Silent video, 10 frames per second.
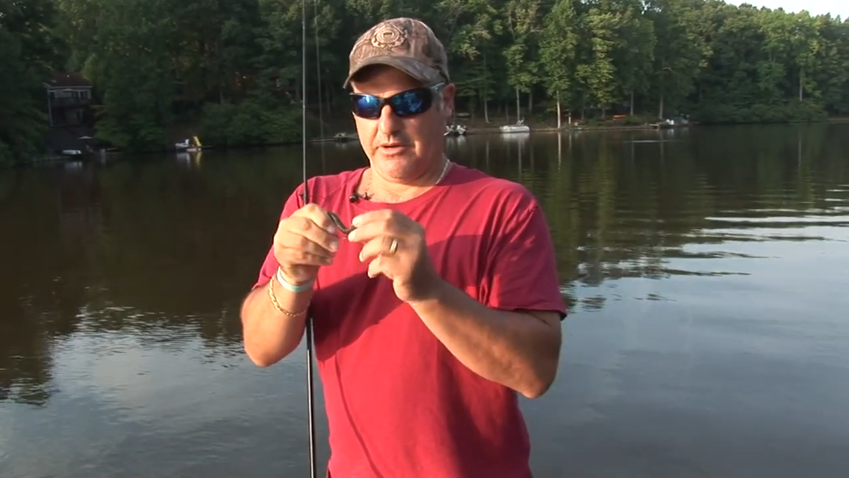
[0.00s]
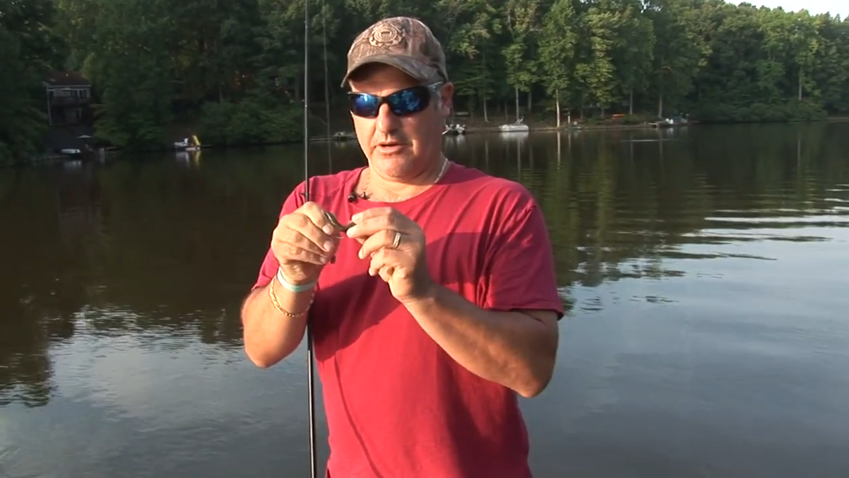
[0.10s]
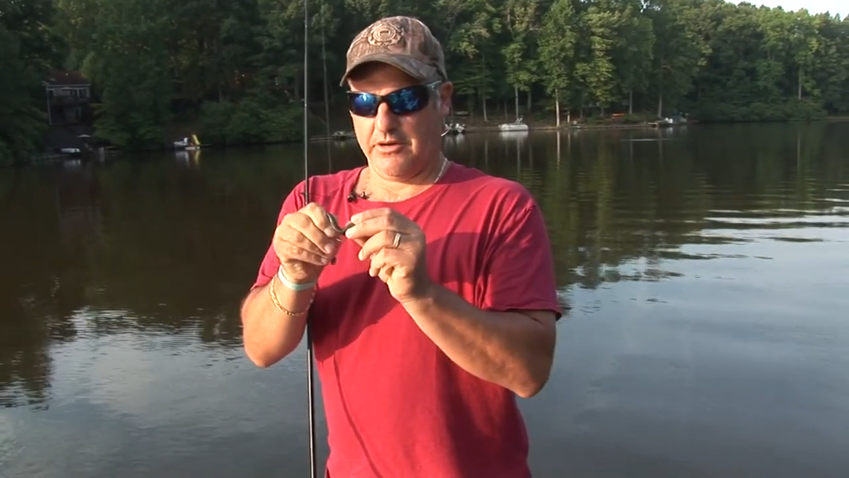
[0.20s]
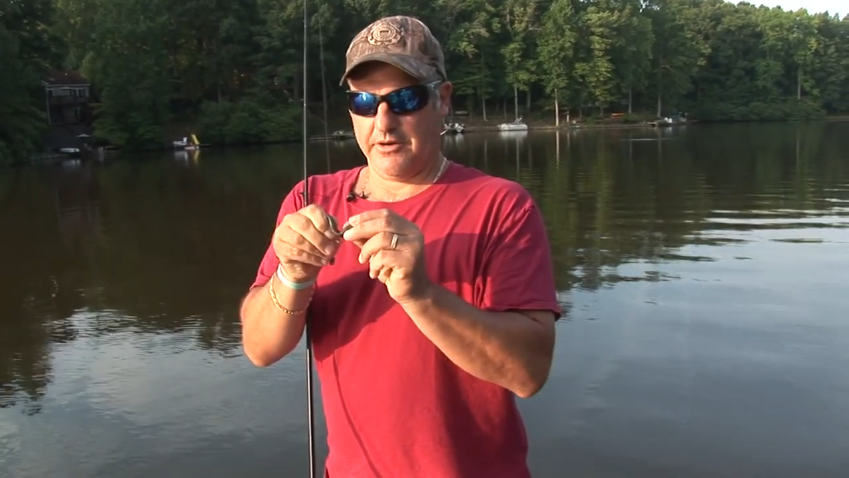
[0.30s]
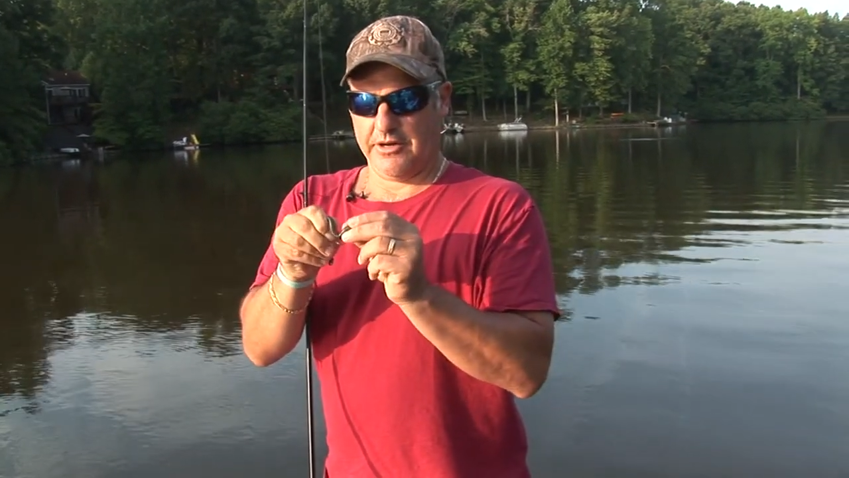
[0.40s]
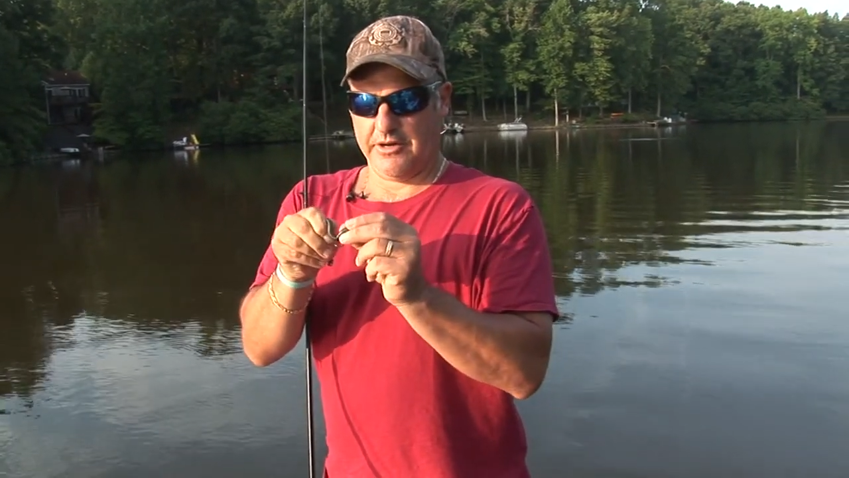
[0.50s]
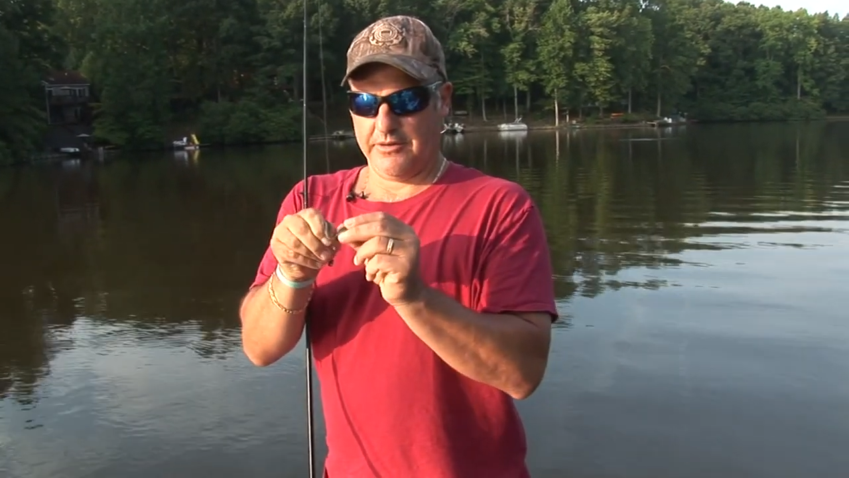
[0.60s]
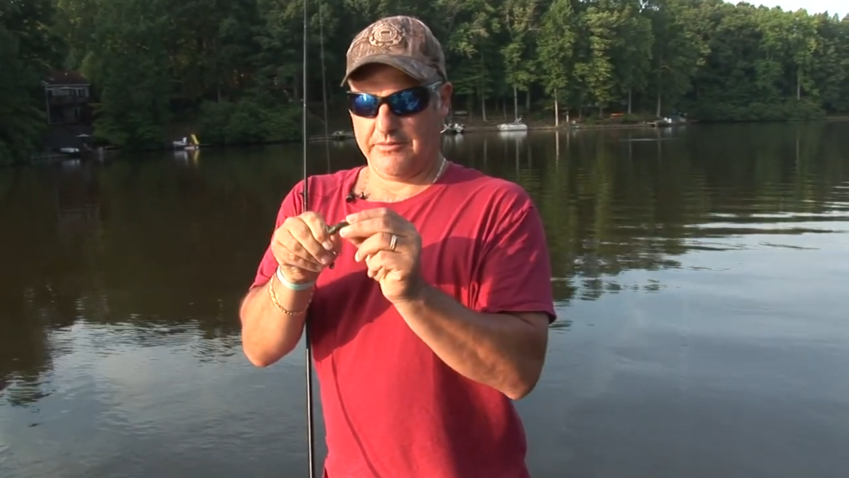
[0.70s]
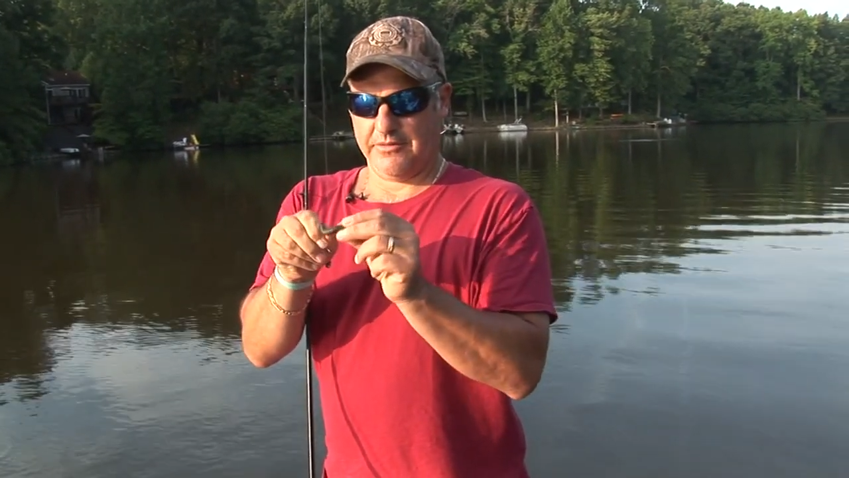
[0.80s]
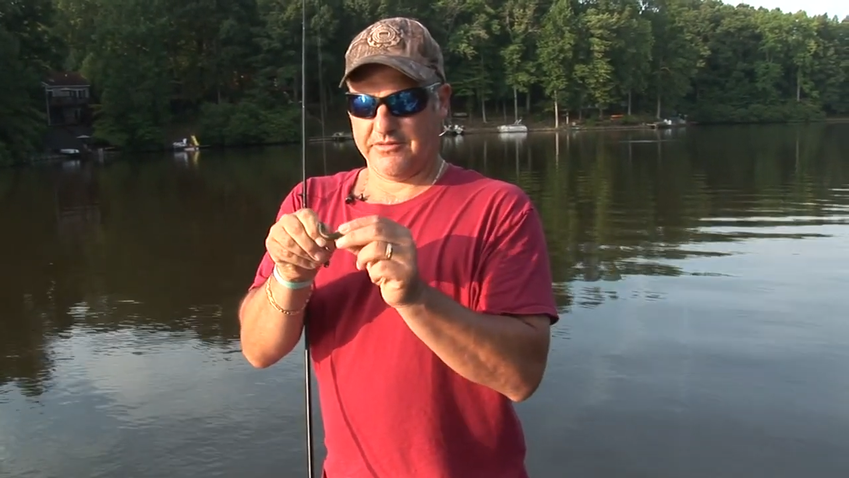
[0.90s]

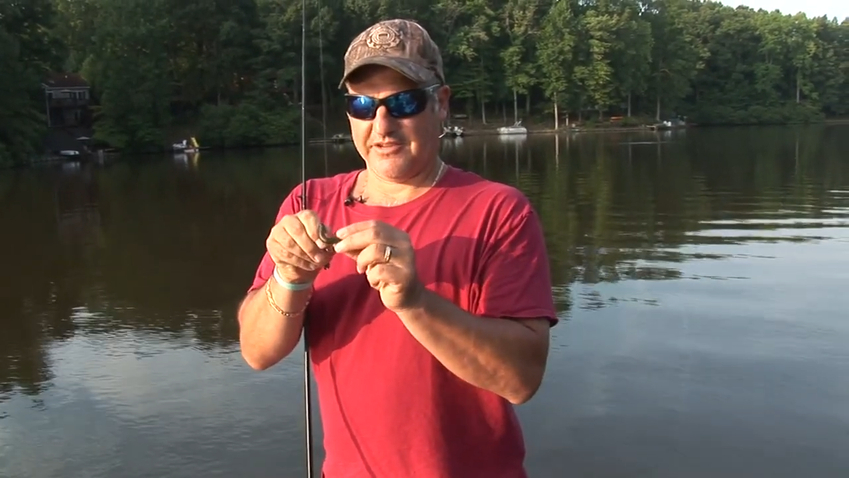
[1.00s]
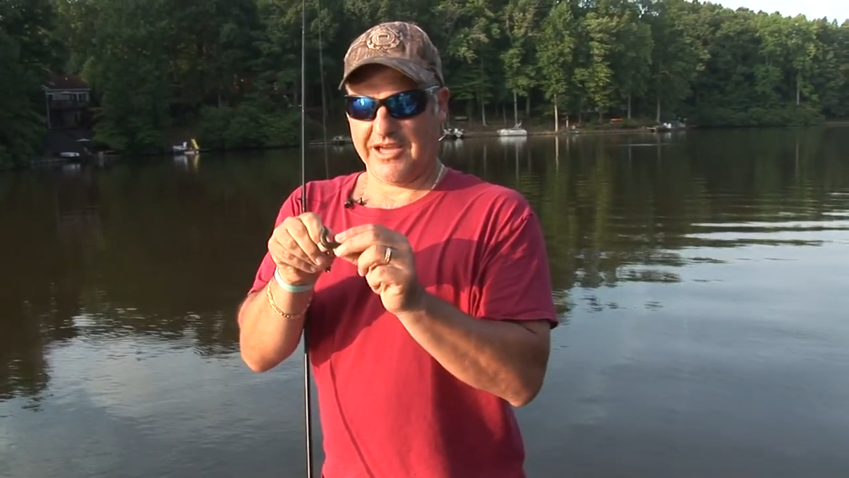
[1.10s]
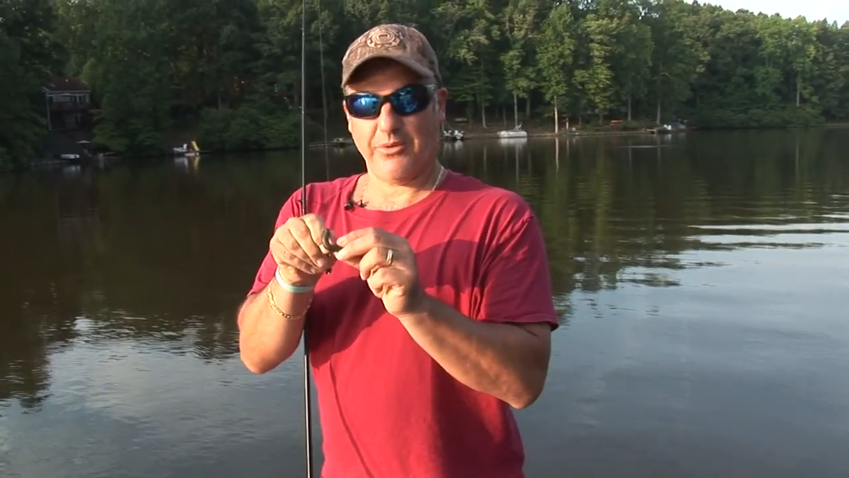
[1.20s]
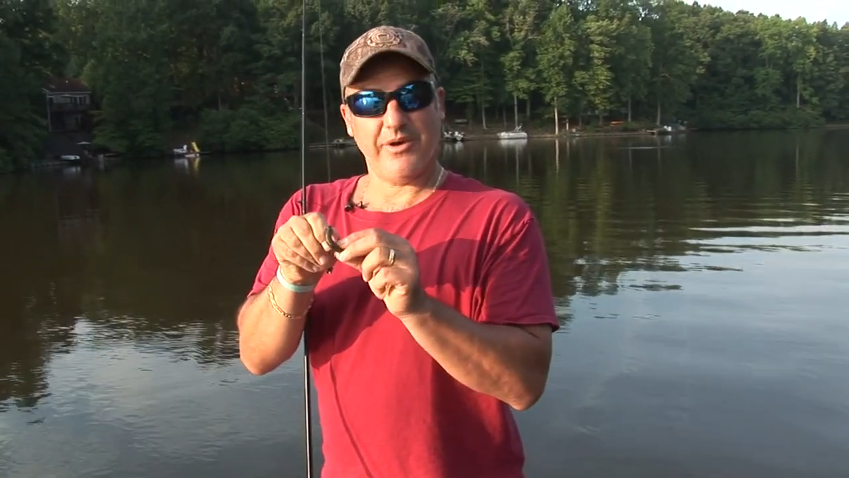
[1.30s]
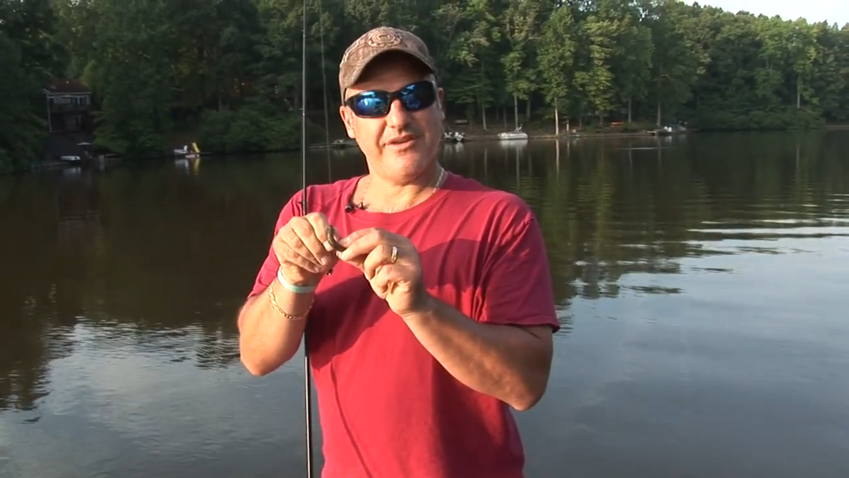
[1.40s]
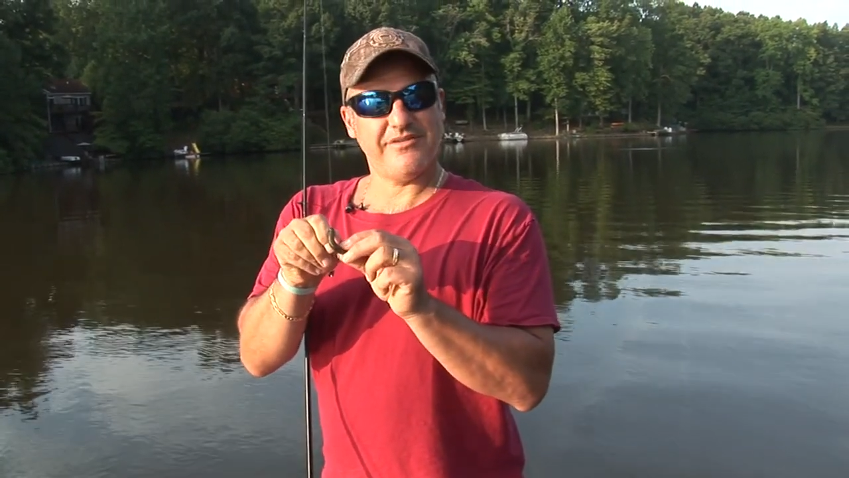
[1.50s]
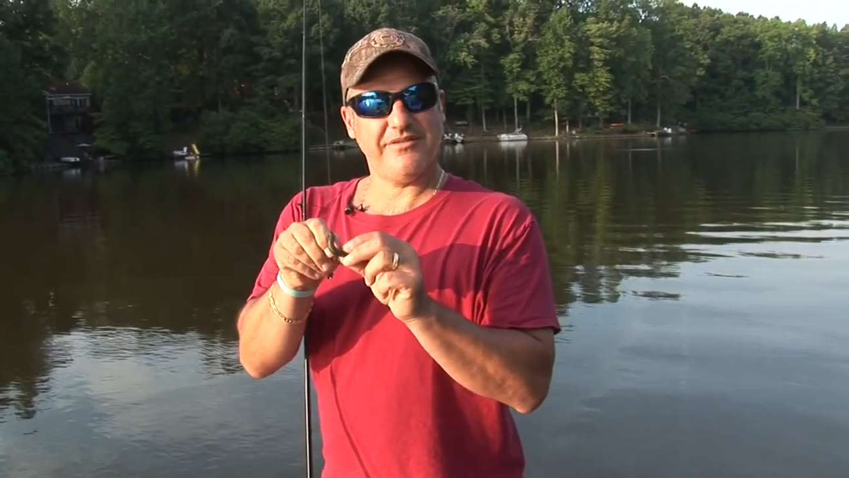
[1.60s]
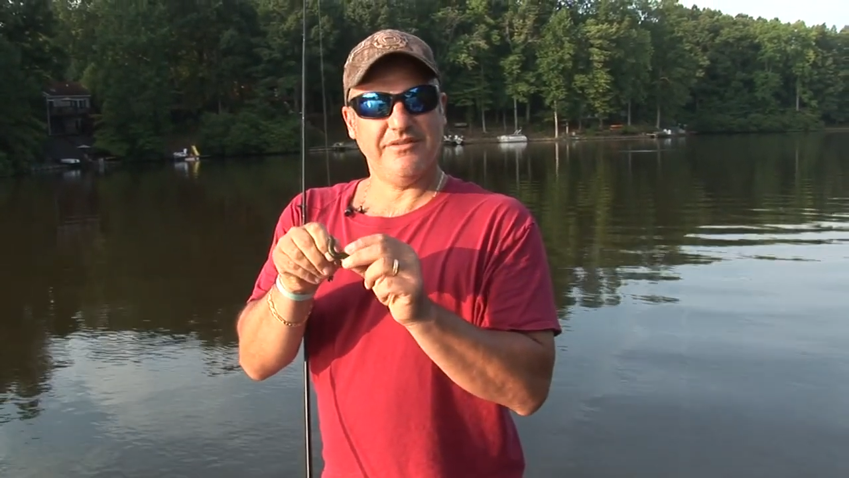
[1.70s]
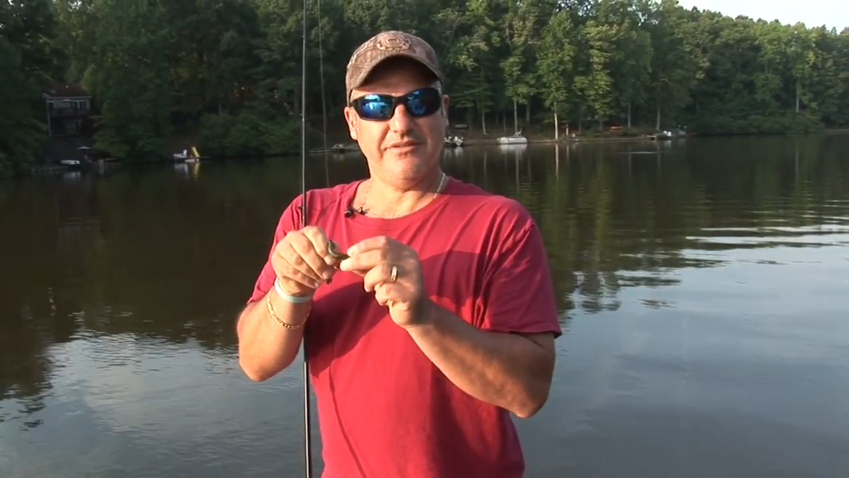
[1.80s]
on sideways.